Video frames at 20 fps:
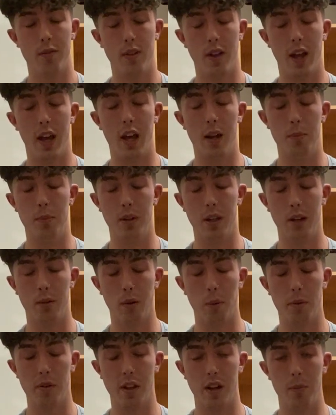head being
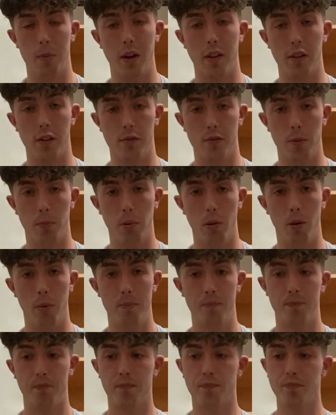represented by this football.
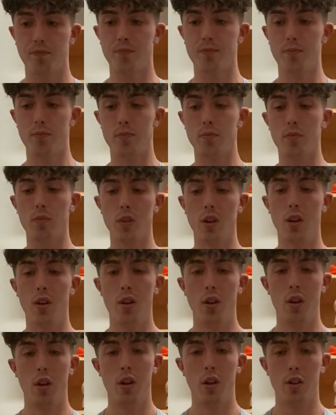
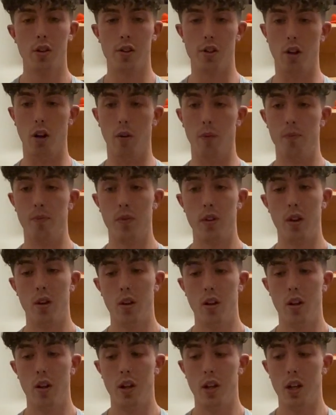So,
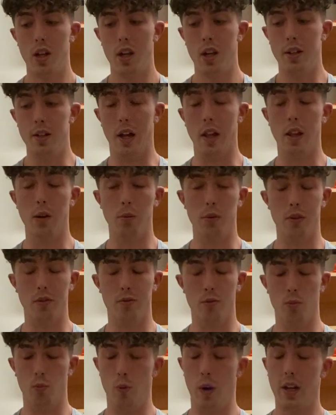now that we've
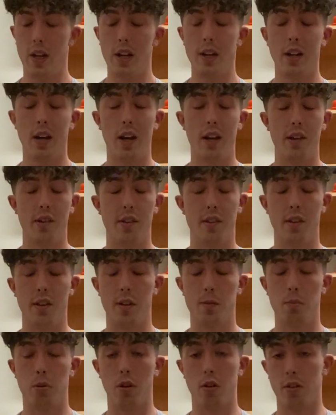recognized
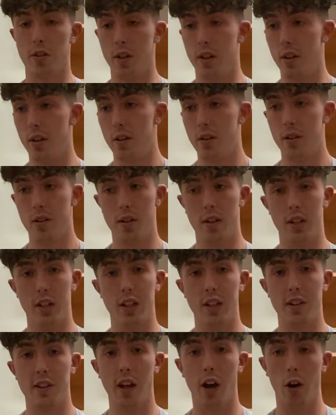this person
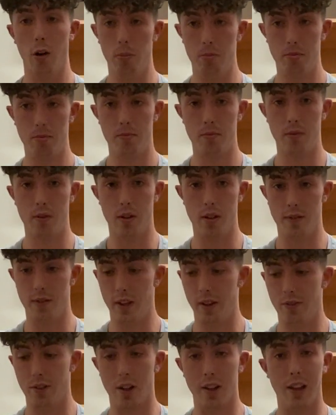needs help,
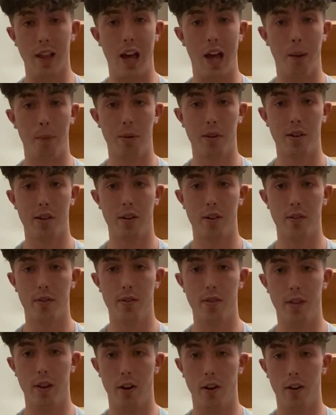they've collapsed,
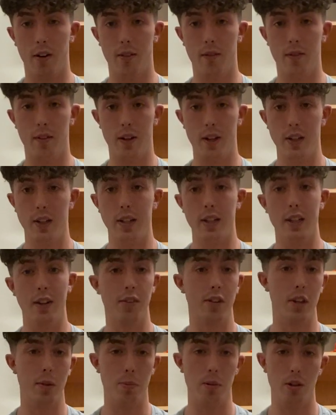they're in need of
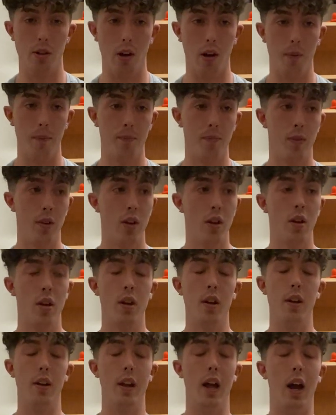CPR.
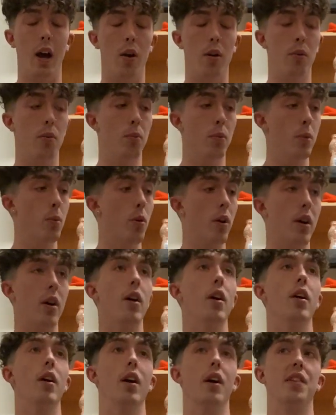Now we want
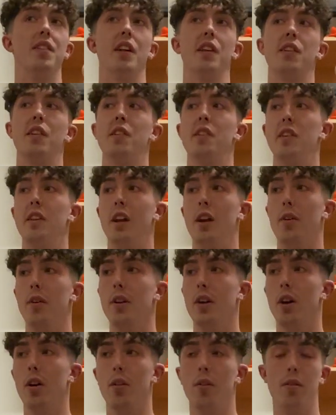to assess the
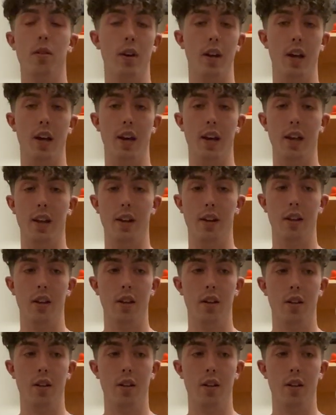scenario and